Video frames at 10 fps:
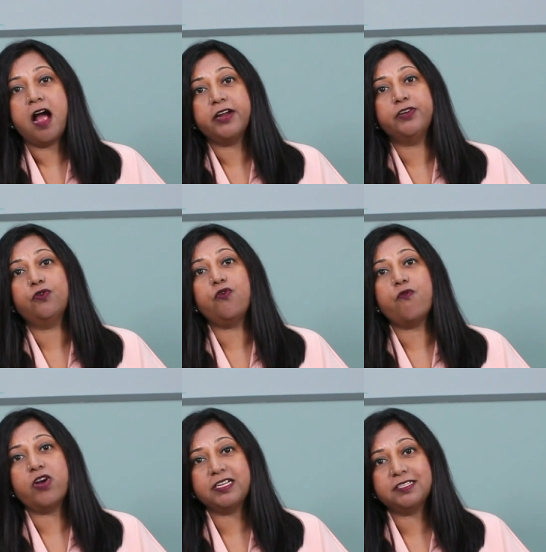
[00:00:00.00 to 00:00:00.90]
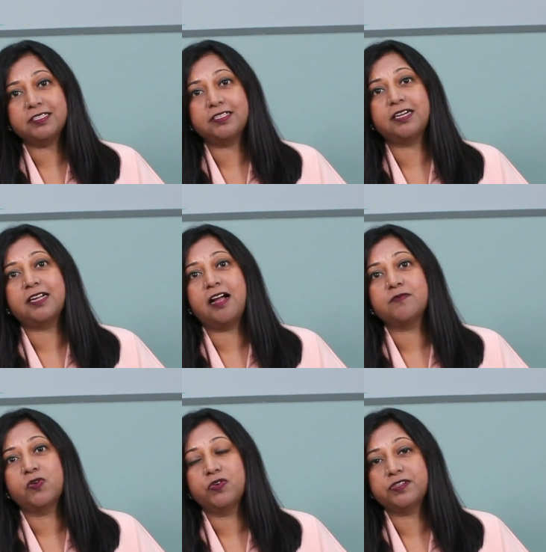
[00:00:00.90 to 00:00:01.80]
I know what is it that
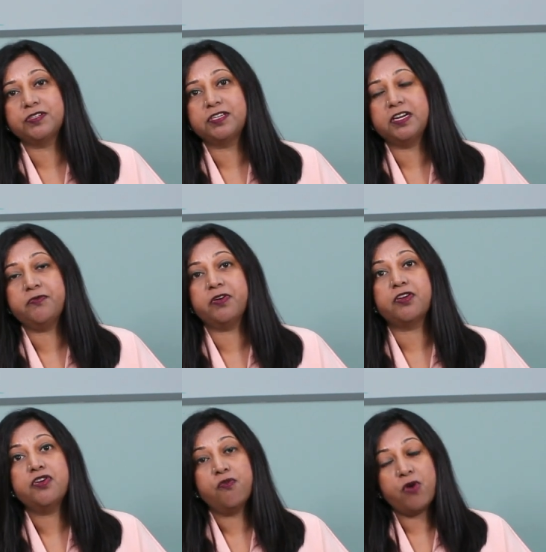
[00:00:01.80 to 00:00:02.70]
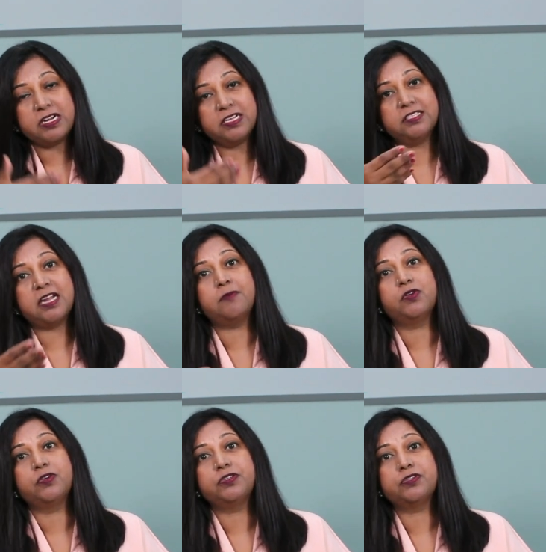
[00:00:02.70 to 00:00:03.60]
I'm going to deliver, what is it
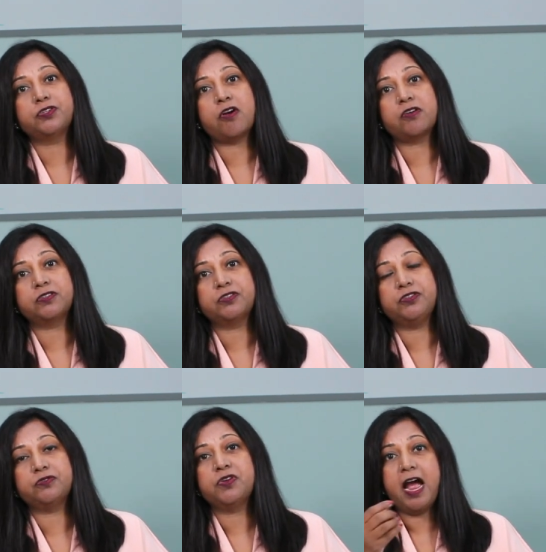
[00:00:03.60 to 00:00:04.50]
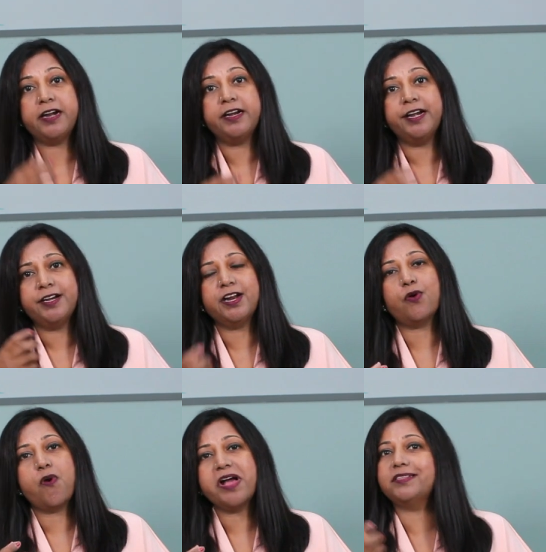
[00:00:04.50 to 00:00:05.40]
I'm going to talk to you, and it
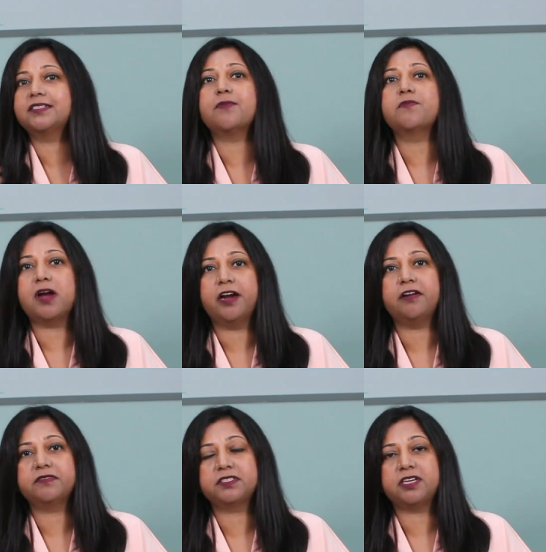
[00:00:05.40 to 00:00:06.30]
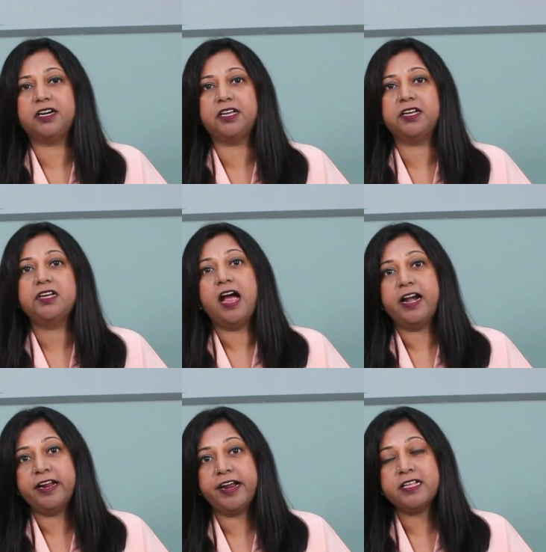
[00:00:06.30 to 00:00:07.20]
requires some kind of study.
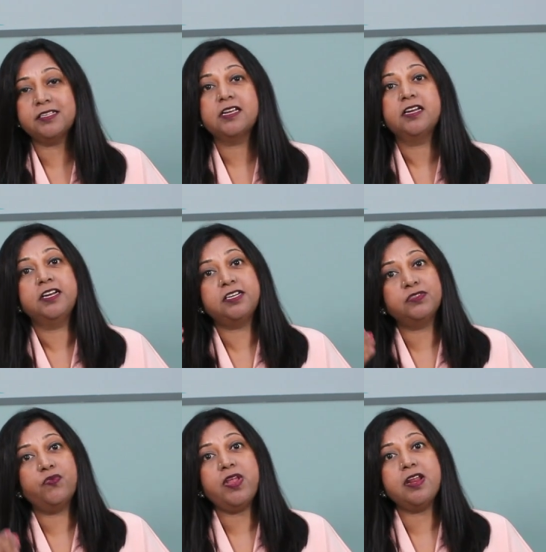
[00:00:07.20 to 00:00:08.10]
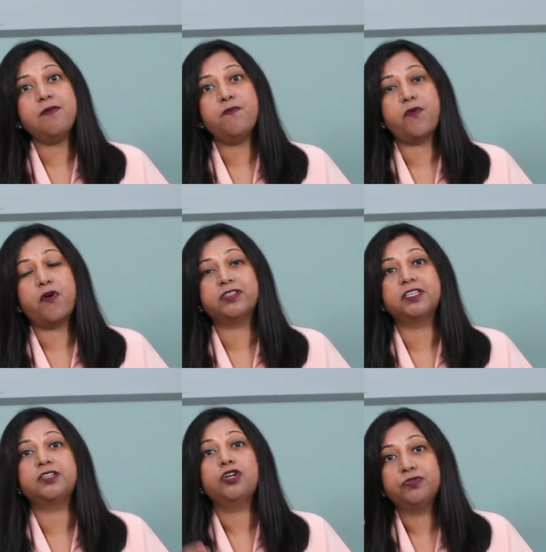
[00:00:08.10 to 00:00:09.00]
And hence, it is very
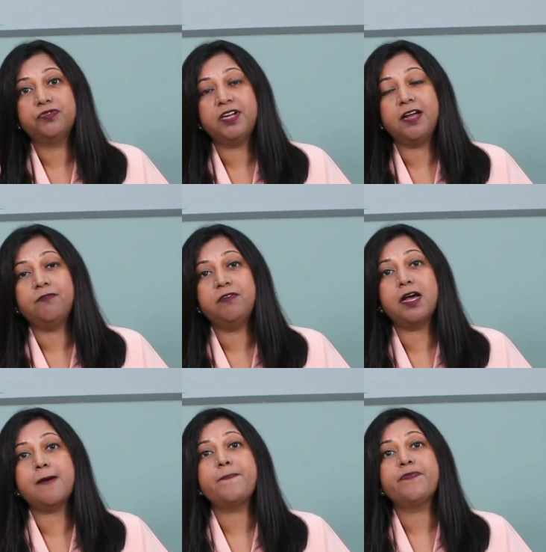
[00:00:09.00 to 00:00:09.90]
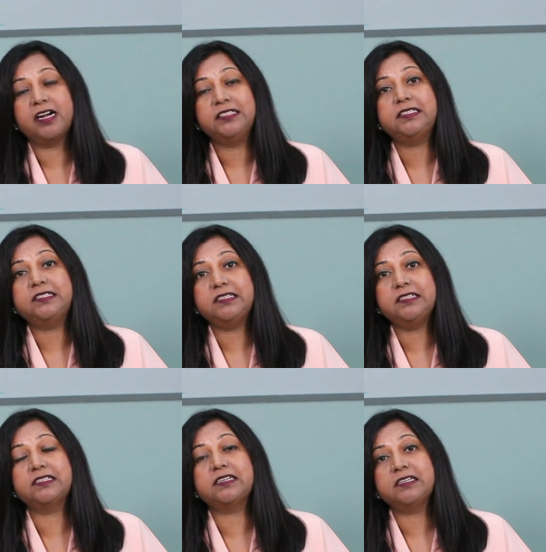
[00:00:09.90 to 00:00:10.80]
important to develop
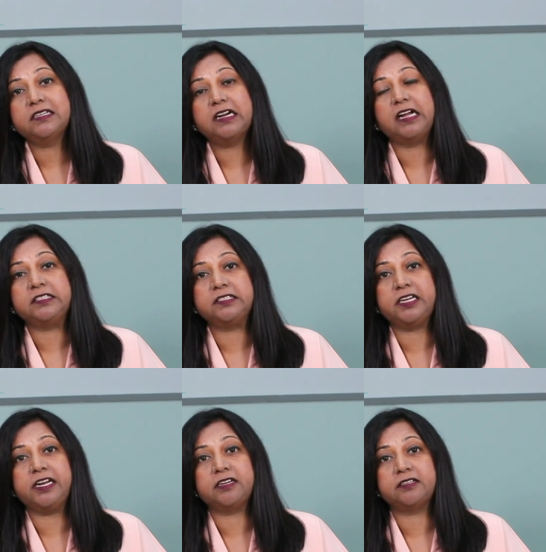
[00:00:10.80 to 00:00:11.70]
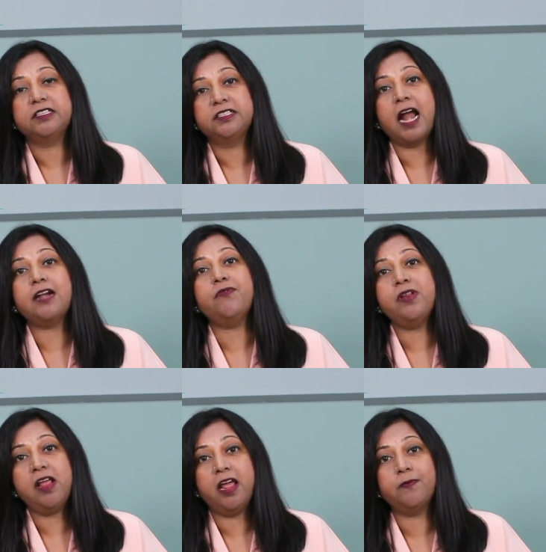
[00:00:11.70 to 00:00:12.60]
consistent content. That
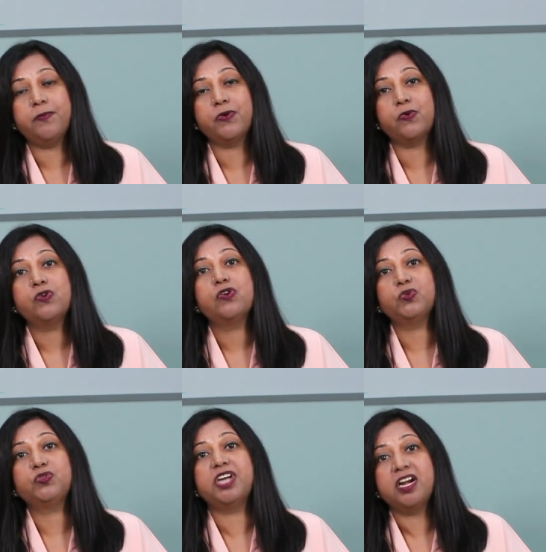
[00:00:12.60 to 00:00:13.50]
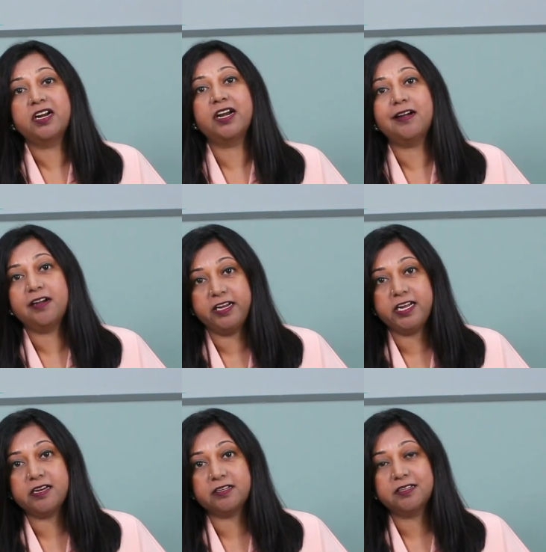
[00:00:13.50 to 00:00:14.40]
will help you to generate
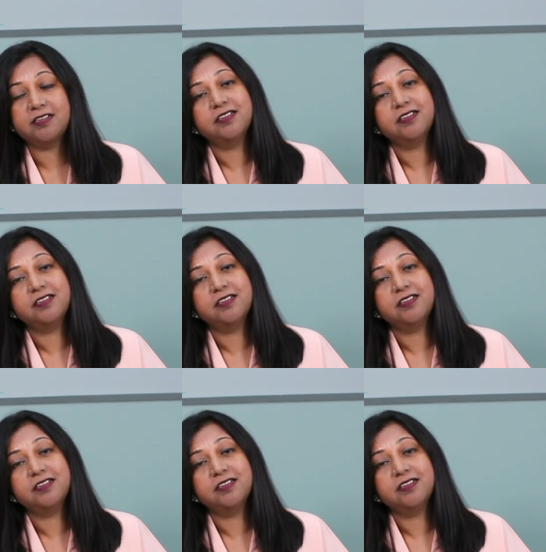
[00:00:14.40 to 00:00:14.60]
leads.